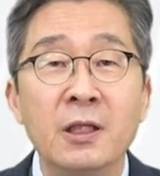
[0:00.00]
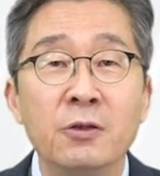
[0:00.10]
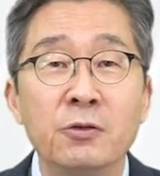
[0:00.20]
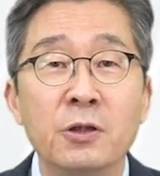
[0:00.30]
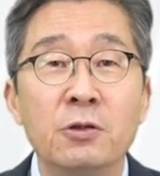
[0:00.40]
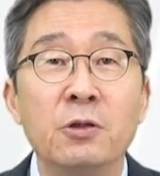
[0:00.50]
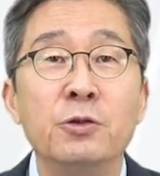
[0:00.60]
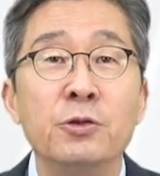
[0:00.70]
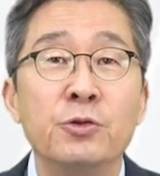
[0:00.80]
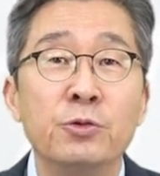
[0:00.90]
to
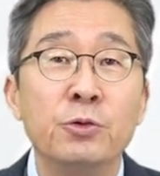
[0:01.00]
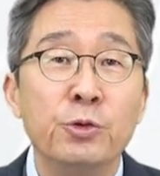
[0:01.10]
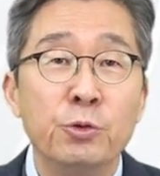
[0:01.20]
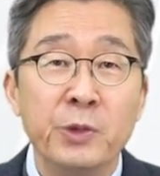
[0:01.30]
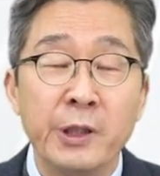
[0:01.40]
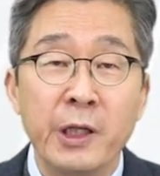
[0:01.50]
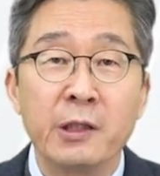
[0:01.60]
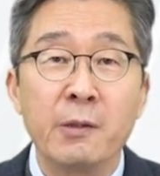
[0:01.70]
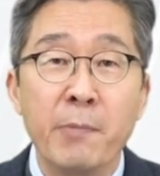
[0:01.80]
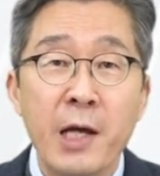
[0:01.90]
introduce a new
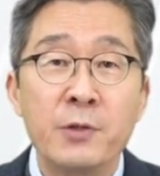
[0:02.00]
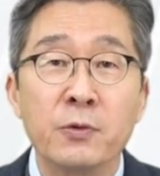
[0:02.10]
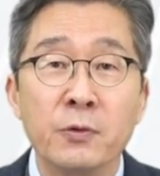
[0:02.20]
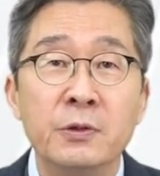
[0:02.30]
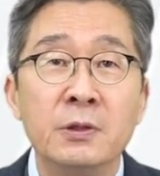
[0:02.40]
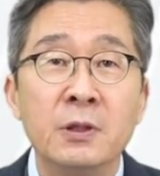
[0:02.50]
mechanical method,